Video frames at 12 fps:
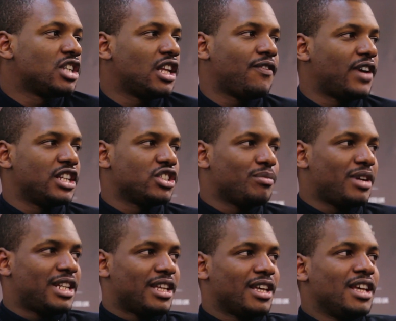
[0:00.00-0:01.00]
trying to find your
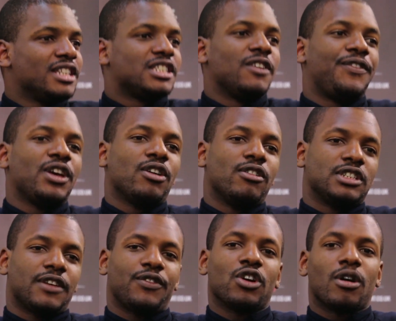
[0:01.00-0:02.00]
money. So the thing
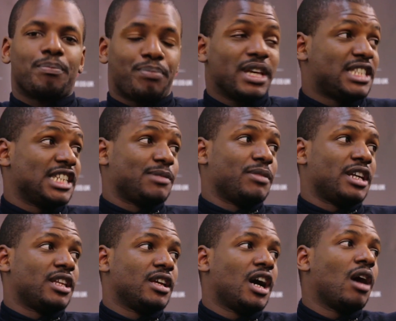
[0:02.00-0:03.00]
is if you're a
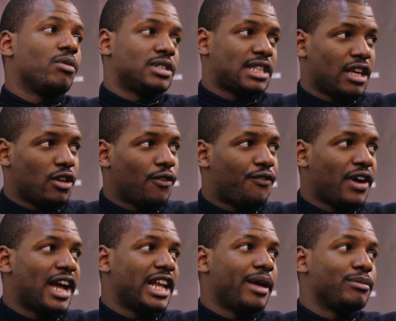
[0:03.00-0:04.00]
businessman, I would say you
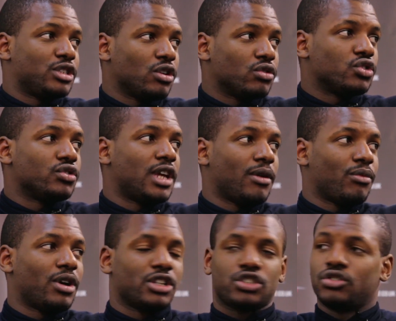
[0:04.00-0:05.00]
find them social
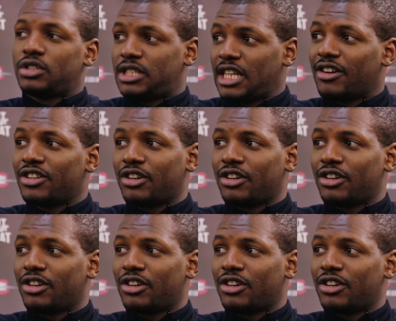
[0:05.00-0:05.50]
networks. You stick